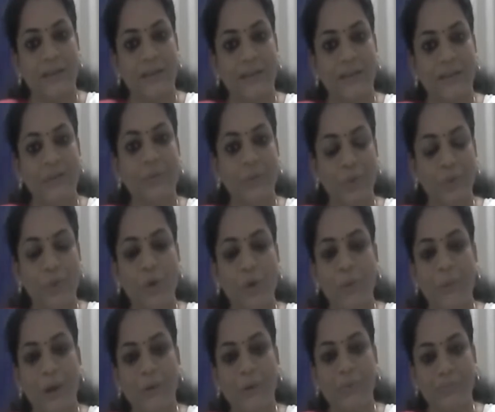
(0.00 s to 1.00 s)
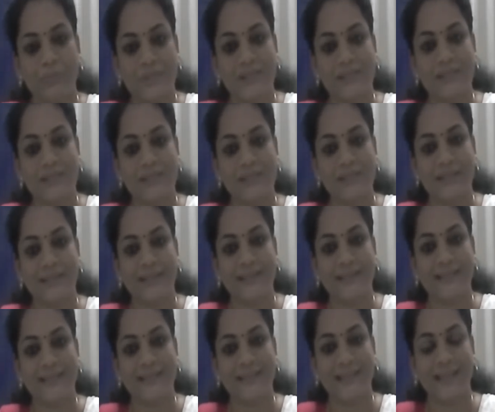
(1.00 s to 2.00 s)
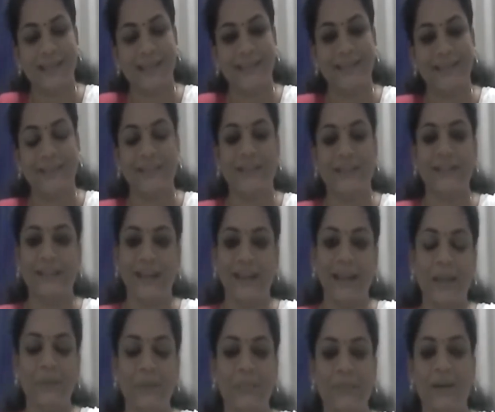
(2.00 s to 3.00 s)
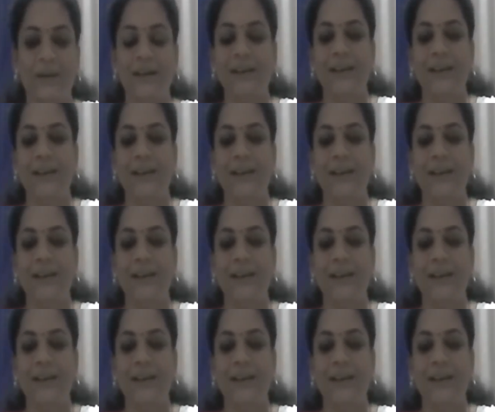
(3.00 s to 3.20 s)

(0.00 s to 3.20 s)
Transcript: You know about business studies, and the time,